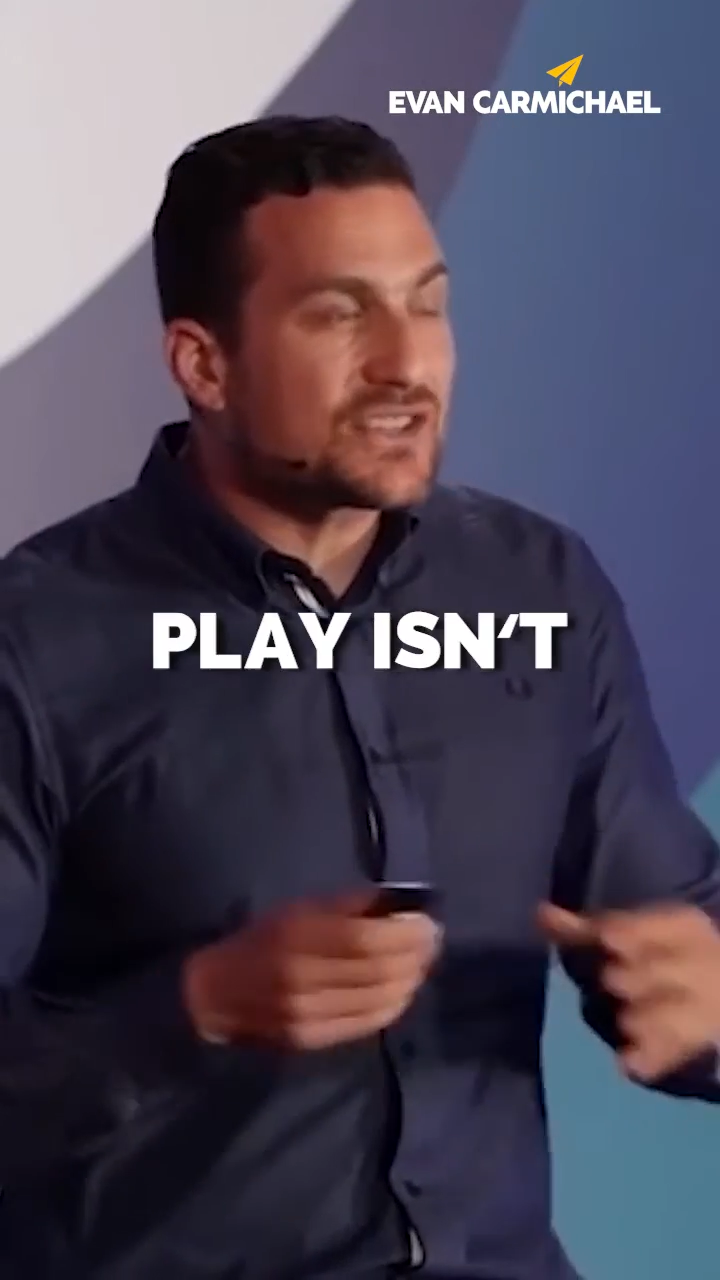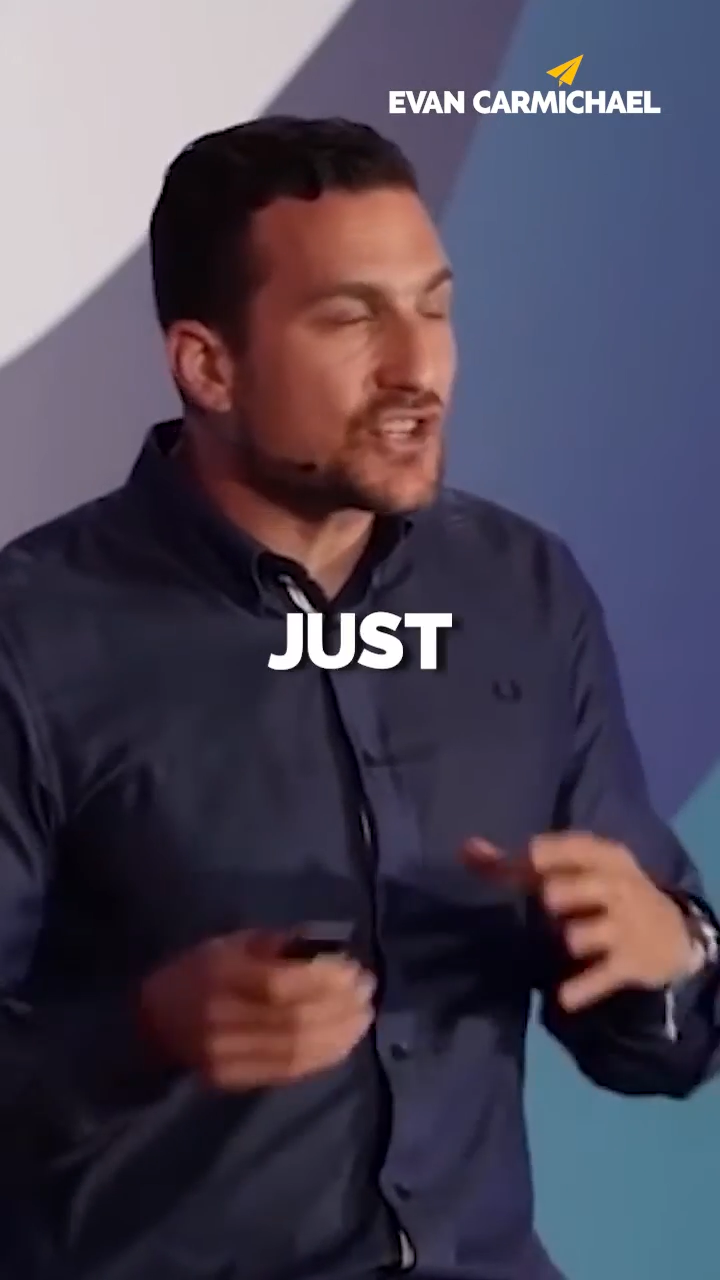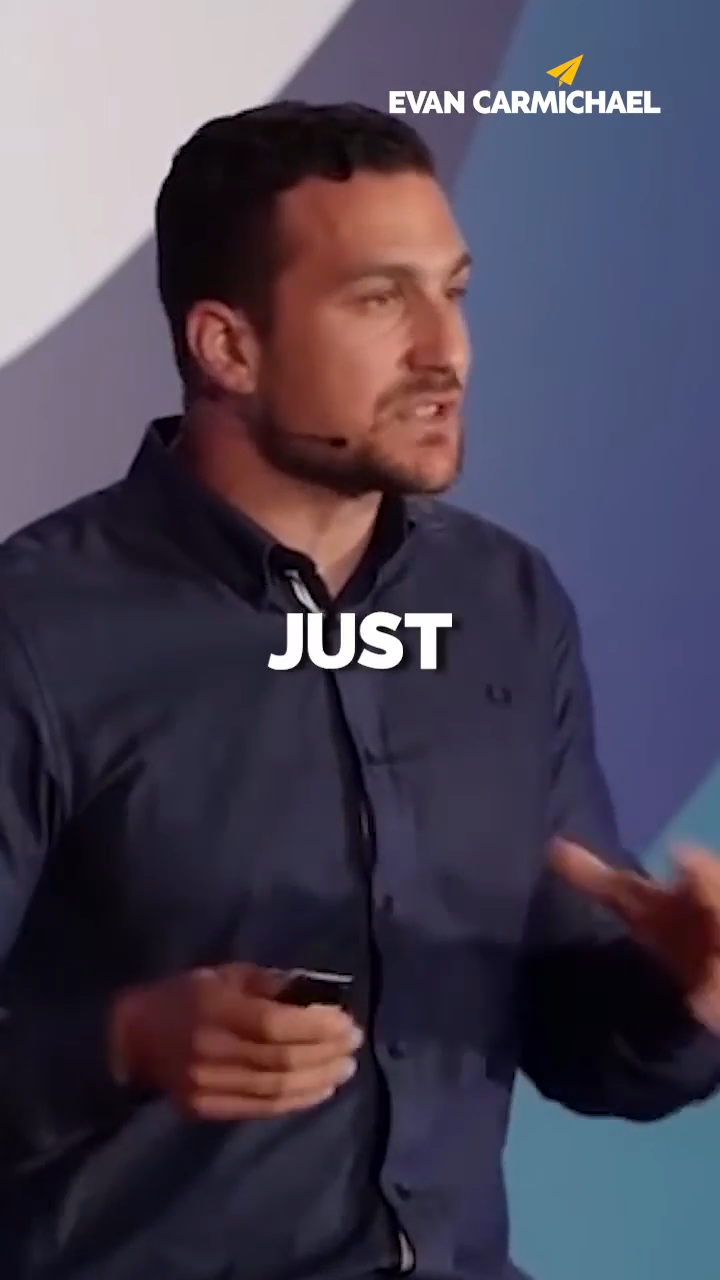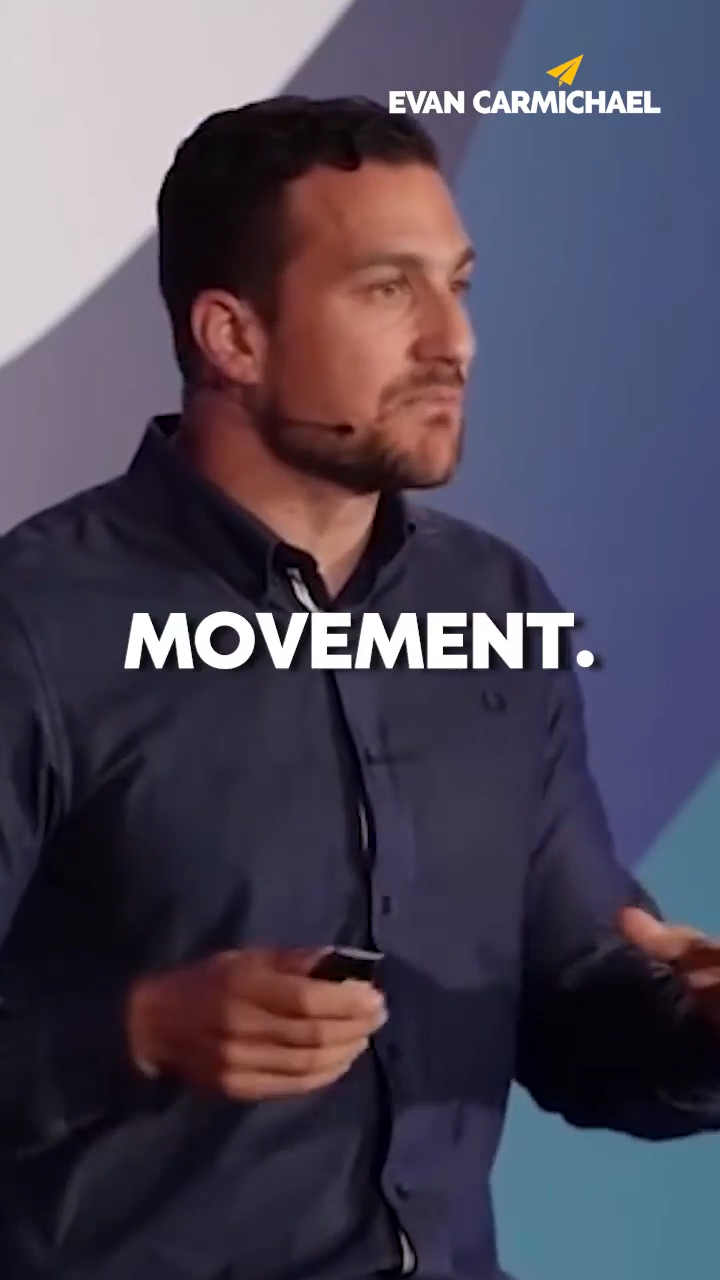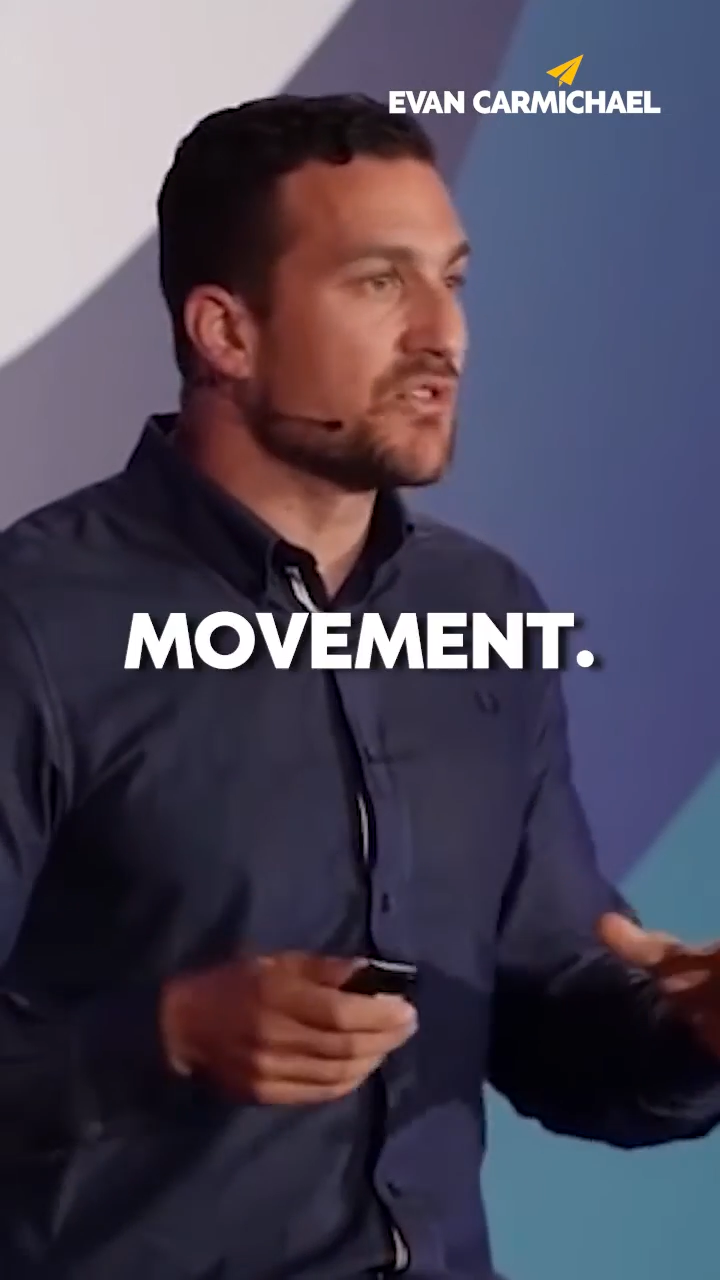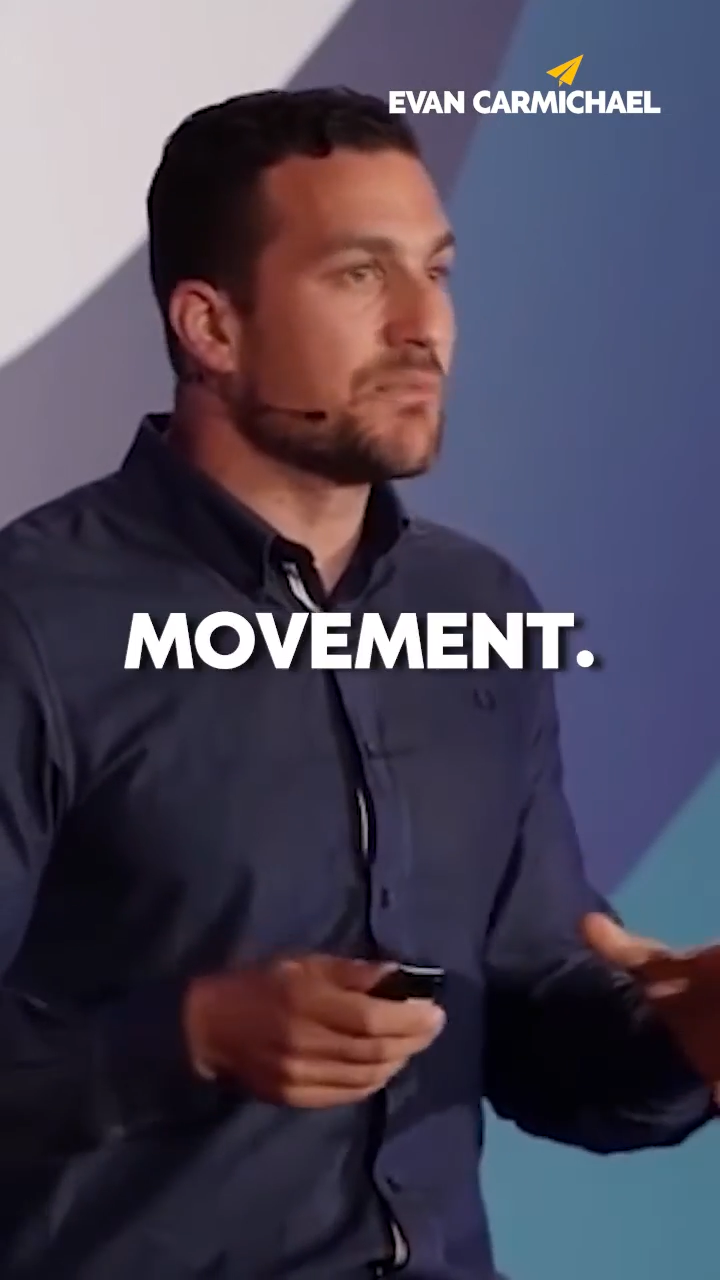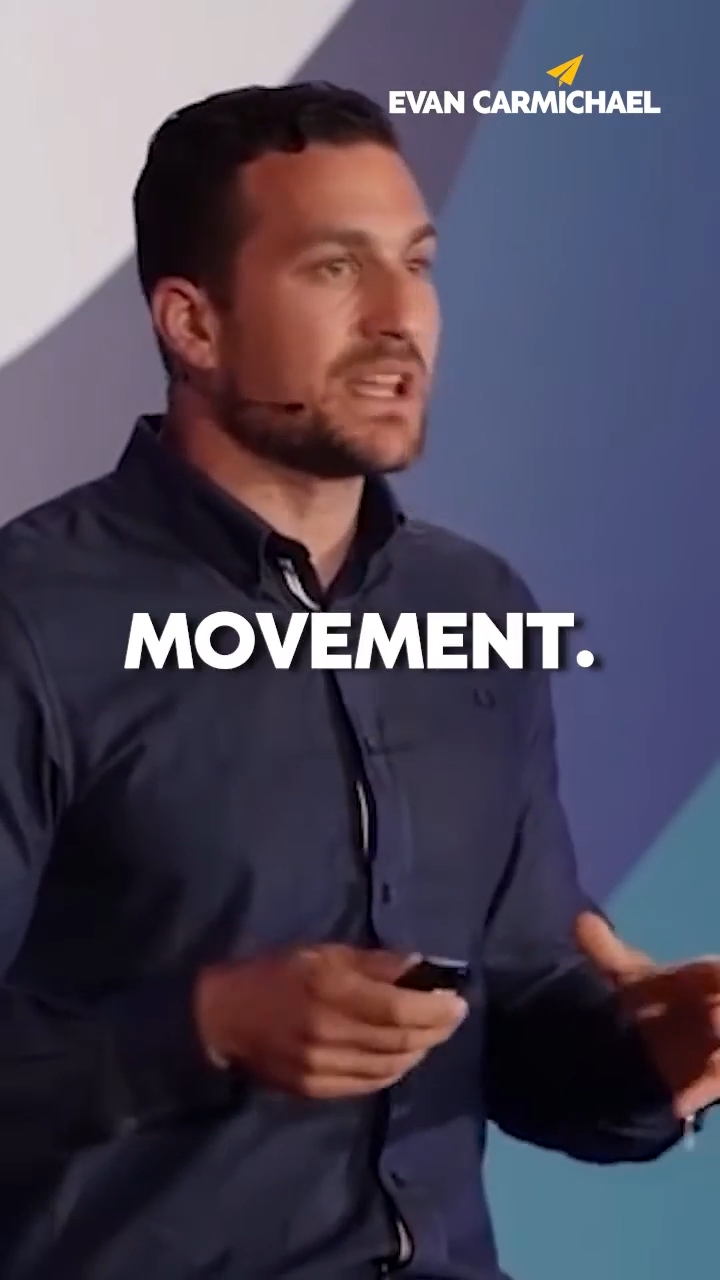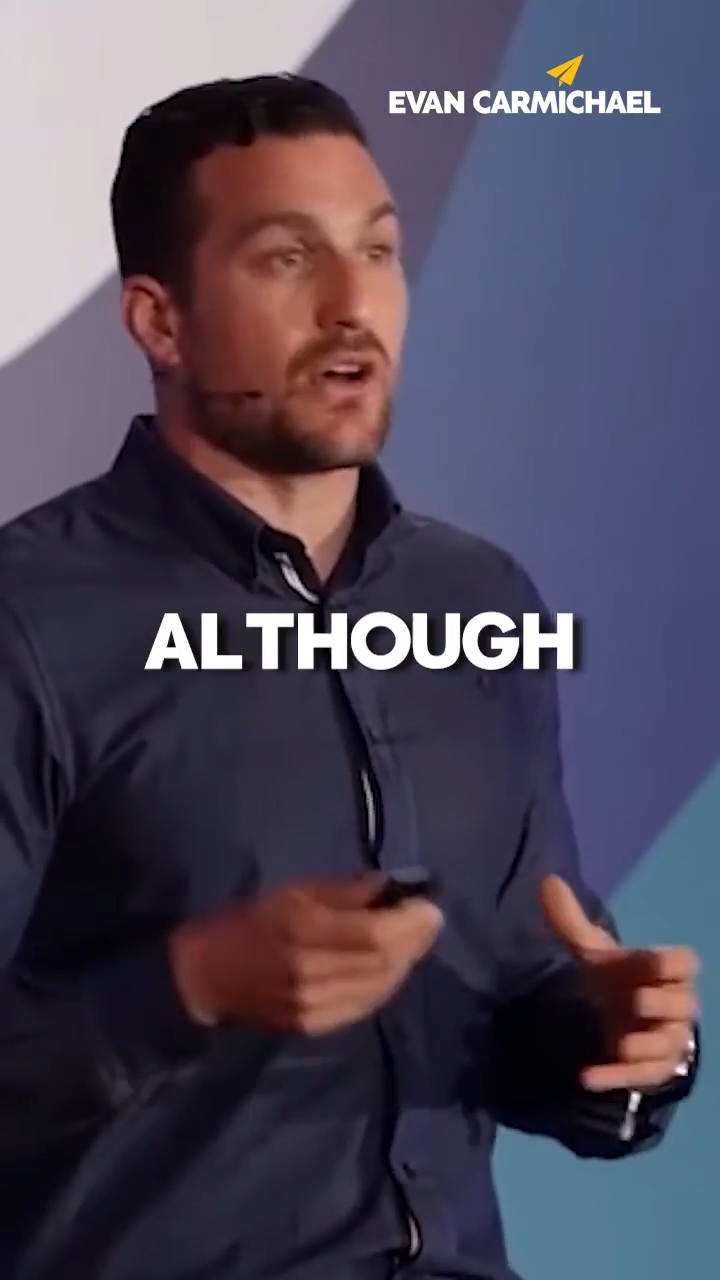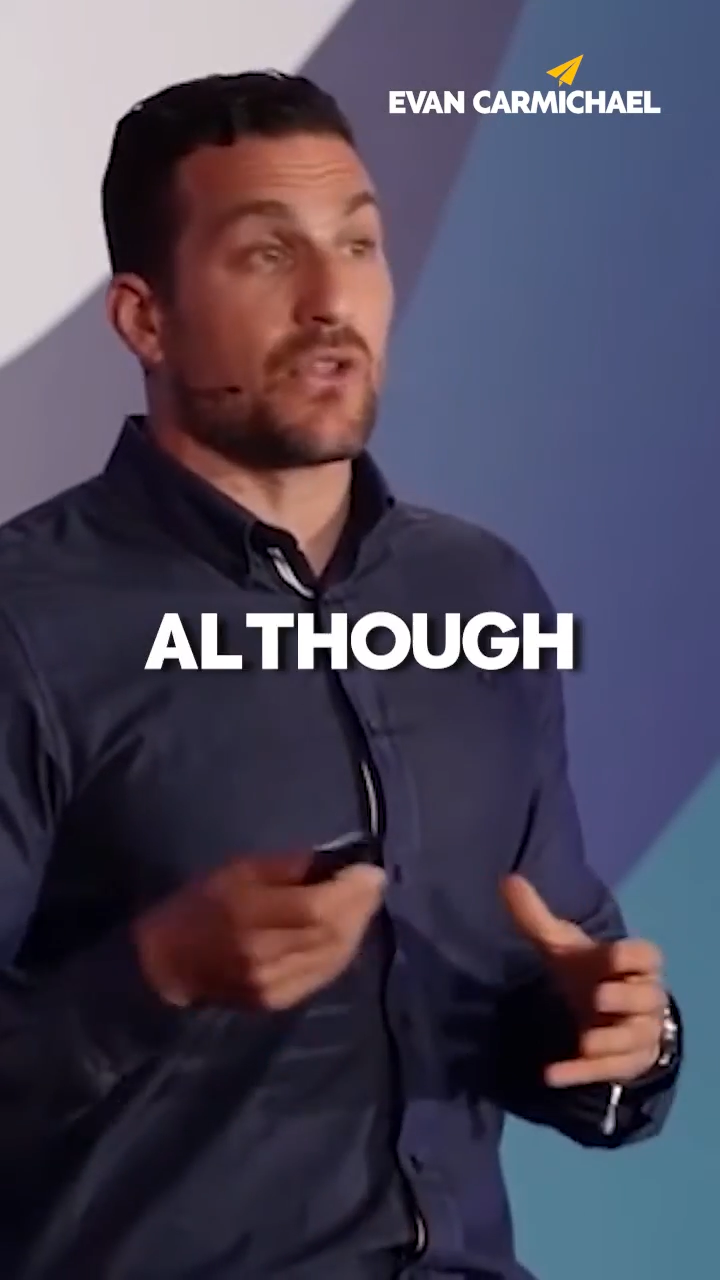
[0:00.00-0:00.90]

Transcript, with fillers: just movement,